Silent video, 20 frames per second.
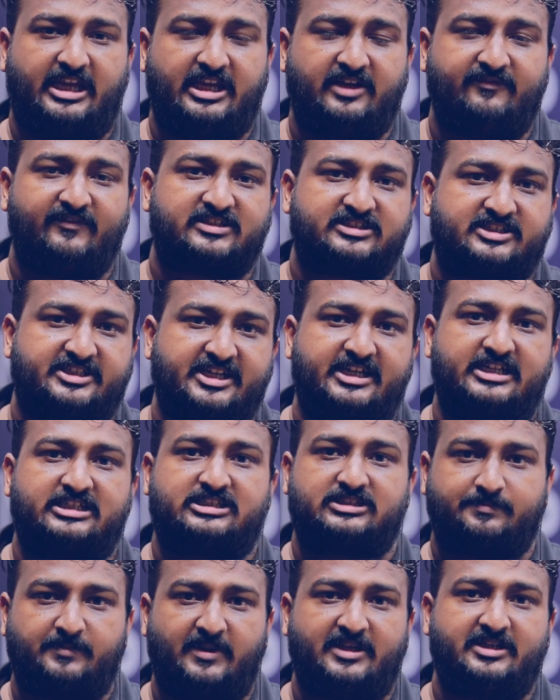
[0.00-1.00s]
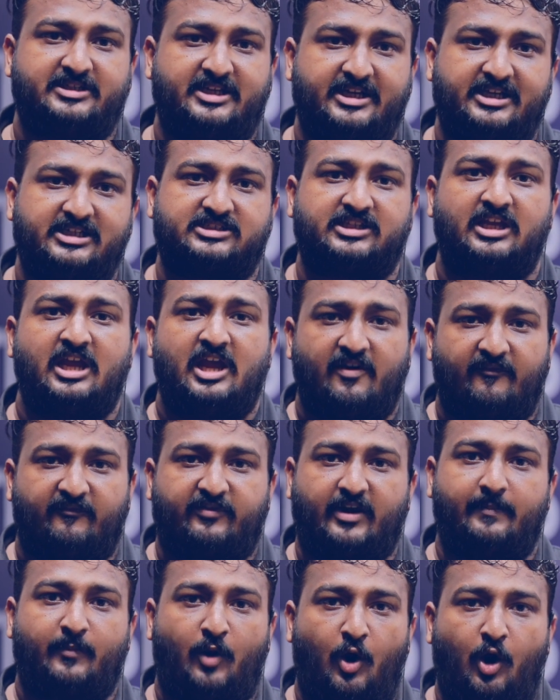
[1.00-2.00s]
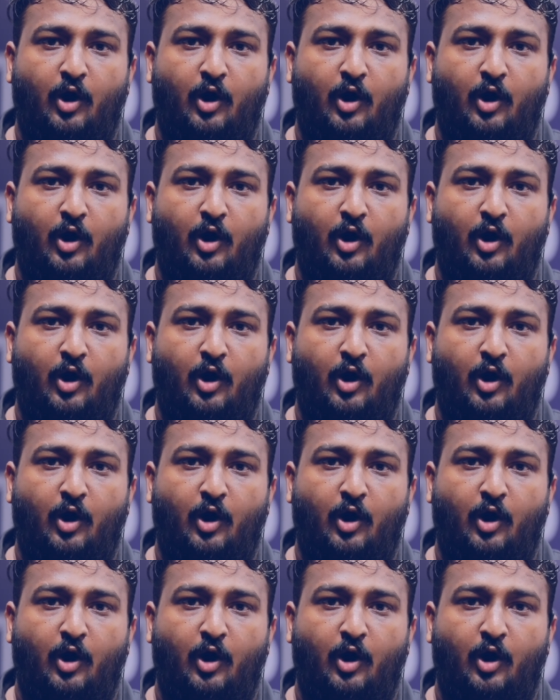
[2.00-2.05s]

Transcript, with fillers: investors, mentors from